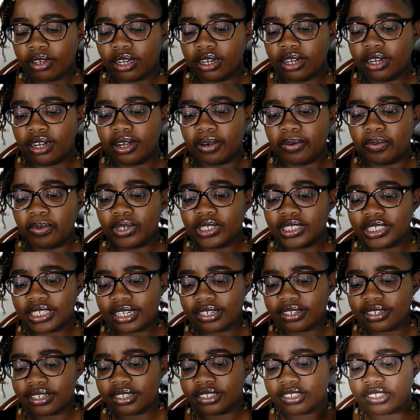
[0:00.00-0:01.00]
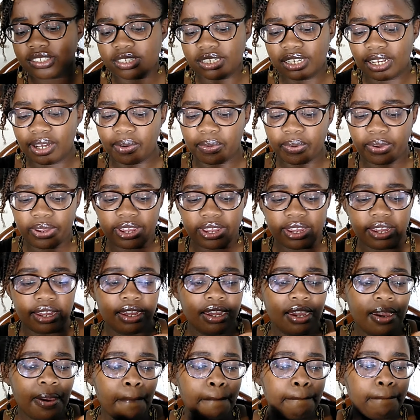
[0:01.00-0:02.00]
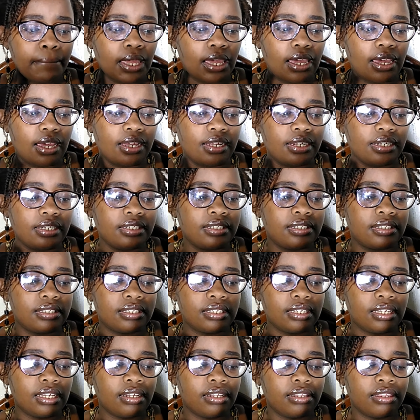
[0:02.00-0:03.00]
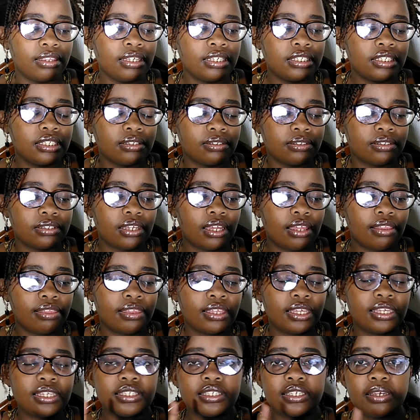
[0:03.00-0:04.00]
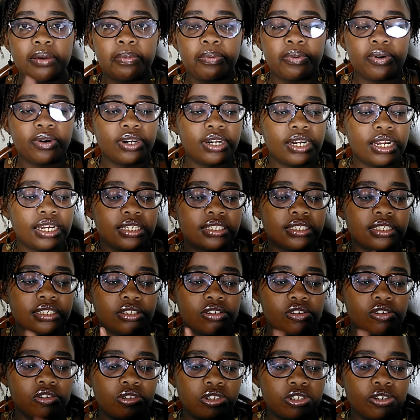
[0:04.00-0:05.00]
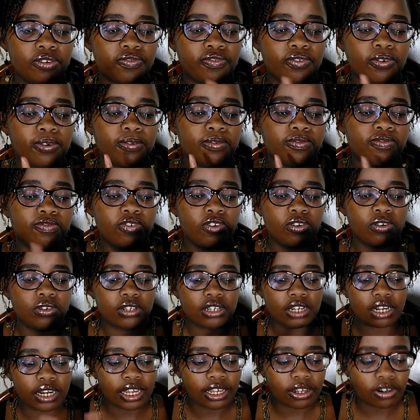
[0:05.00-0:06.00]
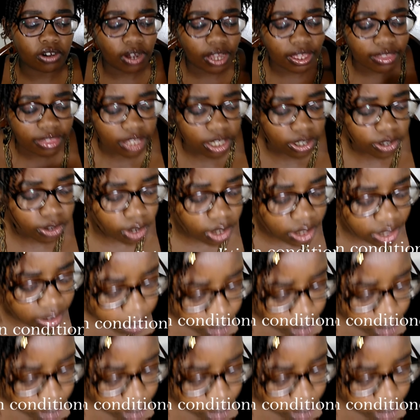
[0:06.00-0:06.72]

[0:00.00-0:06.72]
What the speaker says: water-rich in a way, and this product is also for I think all the